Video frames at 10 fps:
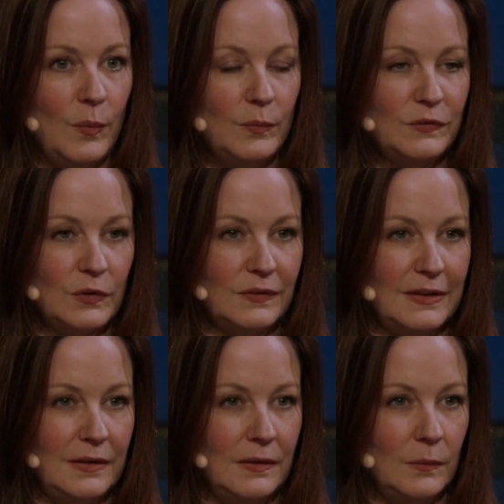
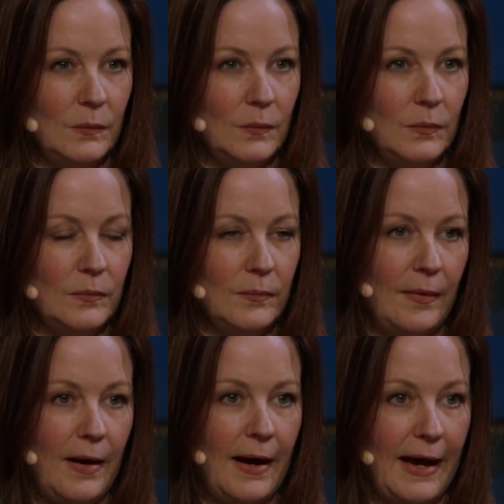certainly
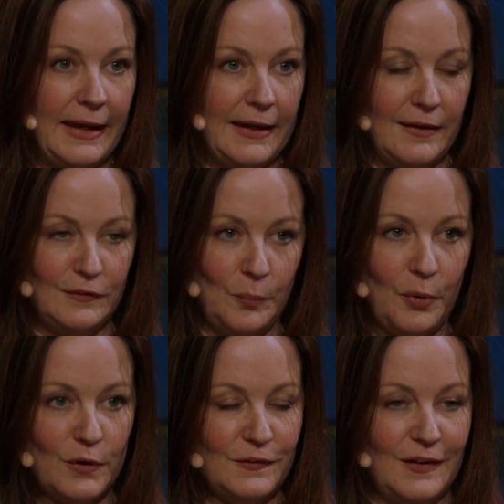I as a
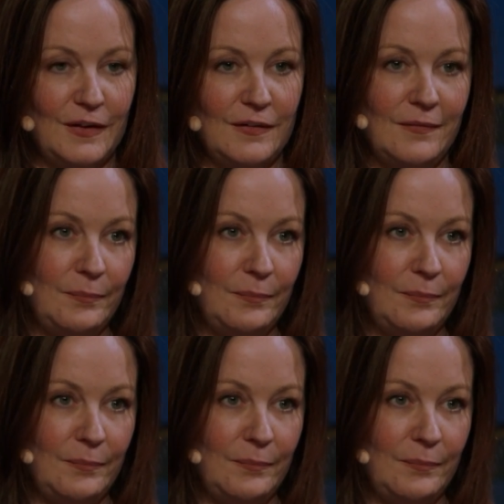person,